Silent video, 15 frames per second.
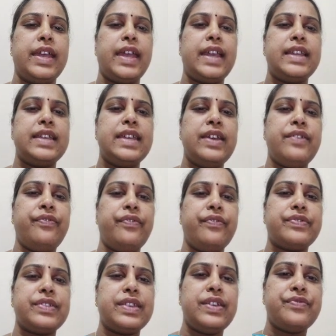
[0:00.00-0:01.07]
An
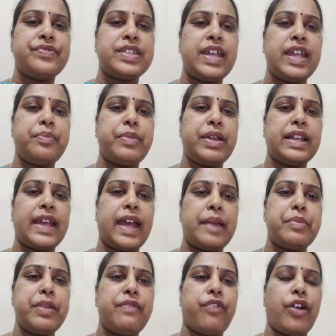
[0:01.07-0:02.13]
if statement can be